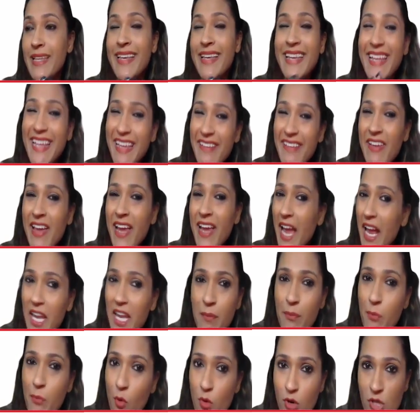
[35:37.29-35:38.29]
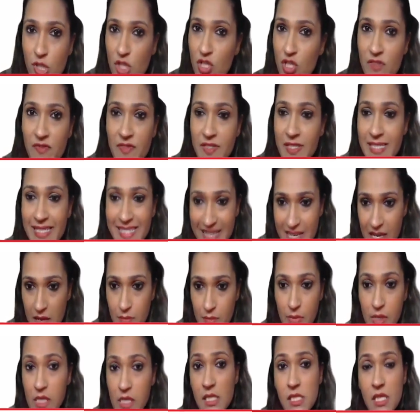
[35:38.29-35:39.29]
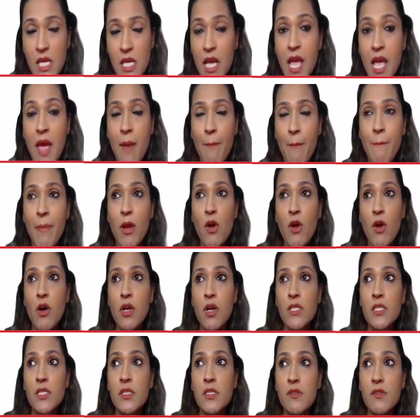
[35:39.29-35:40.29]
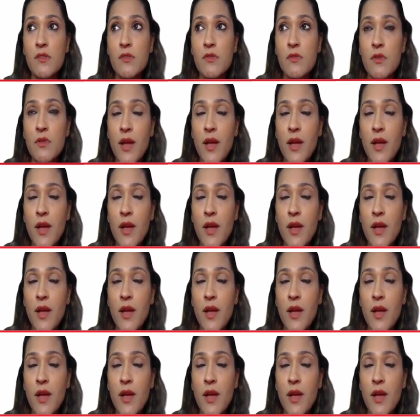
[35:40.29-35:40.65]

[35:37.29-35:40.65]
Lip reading: leaving any portion of the syllabus, because